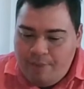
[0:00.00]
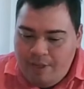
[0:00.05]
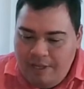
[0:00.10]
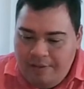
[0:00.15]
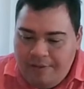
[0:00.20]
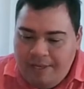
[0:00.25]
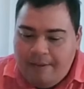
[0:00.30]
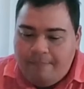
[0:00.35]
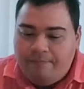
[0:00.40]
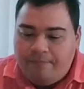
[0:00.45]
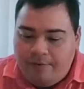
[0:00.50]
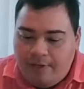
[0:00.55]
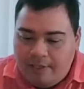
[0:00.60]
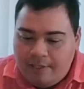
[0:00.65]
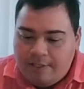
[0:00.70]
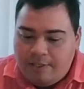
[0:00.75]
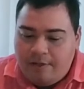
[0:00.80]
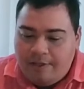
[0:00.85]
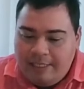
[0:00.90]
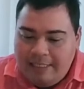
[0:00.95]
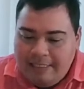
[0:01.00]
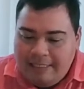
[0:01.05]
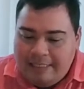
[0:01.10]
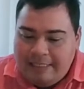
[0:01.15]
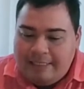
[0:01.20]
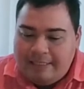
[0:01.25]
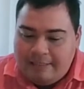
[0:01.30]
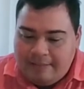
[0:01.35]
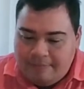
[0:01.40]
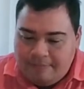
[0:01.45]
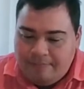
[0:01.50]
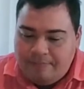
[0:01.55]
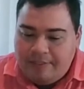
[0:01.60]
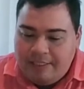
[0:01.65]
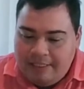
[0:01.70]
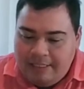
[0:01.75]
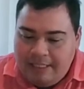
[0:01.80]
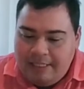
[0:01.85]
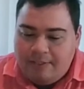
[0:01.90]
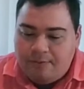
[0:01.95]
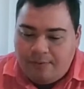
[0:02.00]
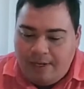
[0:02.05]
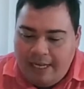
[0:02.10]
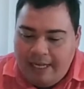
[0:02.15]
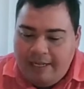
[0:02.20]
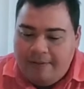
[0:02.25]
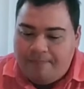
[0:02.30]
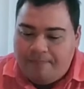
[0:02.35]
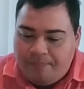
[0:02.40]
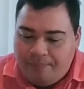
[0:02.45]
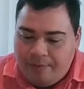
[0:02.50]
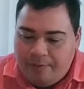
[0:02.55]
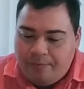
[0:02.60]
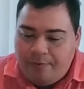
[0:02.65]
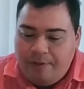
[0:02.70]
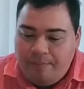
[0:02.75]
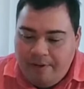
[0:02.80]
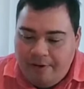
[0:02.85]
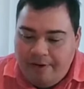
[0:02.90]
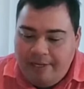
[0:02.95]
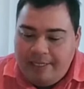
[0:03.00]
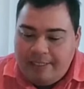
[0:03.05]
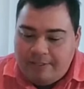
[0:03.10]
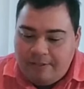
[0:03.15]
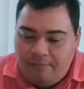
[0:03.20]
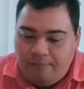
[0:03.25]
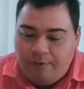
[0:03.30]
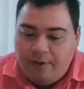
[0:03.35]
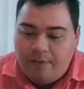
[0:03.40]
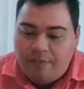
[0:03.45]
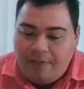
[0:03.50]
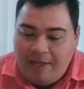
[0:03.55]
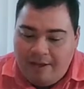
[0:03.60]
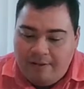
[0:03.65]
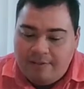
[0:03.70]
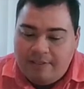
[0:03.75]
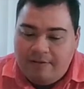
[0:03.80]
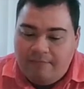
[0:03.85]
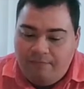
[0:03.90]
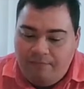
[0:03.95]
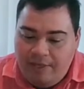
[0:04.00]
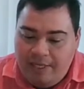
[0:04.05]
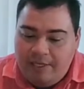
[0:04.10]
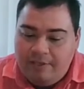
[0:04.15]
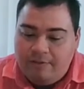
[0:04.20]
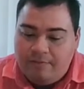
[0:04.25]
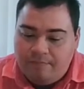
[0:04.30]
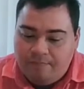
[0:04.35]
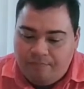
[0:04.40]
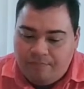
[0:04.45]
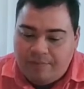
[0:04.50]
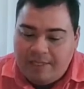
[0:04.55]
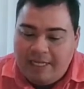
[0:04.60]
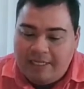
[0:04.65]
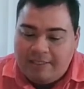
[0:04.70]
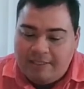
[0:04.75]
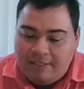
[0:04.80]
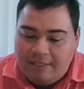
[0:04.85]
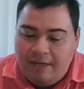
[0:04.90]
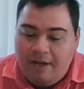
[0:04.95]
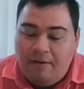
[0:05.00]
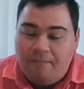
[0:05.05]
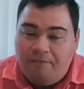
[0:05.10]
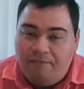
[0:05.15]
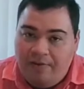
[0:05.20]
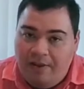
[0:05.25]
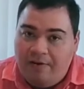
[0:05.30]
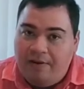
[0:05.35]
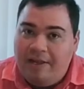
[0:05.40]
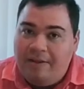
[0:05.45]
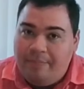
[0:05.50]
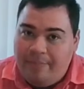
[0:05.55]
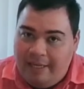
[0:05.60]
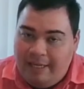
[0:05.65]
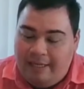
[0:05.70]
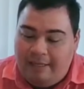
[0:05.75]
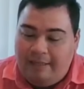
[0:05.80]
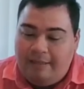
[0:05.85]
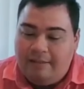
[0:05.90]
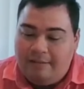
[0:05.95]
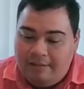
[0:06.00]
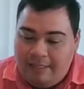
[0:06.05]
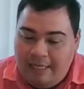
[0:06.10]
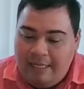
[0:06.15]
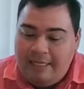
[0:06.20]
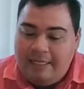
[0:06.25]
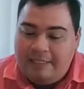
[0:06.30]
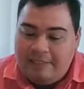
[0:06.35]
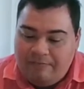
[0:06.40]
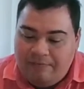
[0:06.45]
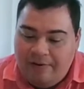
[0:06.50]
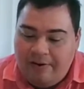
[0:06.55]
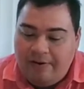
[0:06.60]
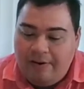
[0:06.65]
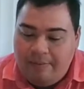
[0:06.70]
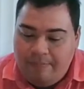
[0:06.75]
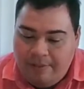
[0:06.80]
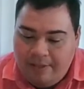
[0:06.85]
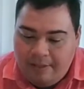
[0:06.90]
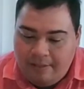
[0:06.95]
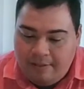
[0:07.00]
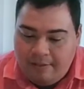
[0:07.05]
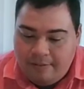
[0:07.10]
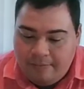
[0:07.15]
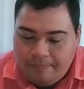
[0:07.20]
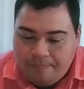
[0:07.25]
Yep, Fox Starline says, is right. Queen Mary is over 1,000 feet. That's very big. That is very big.